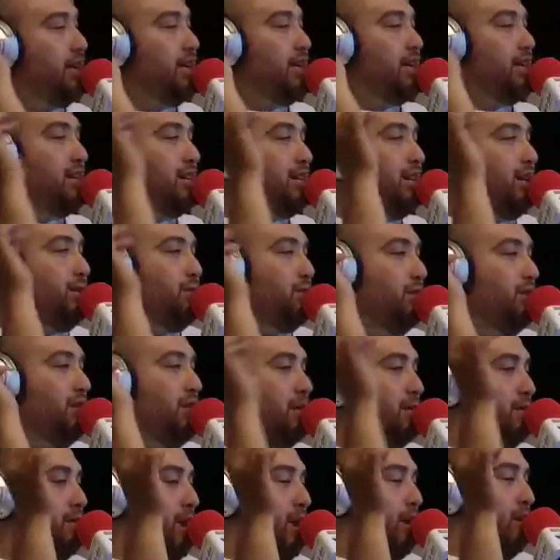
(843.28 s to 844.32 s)
deeper than
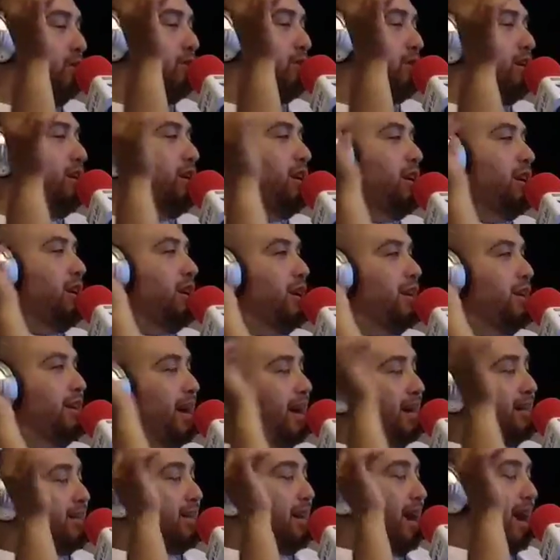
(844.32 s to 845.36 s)
most.
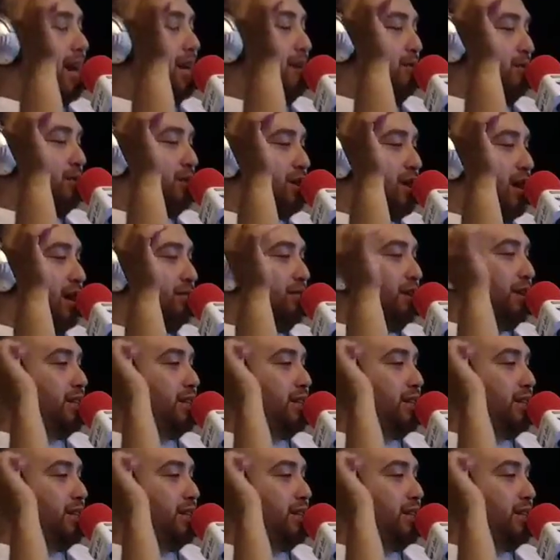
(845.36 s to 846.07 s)
That's 90% of it.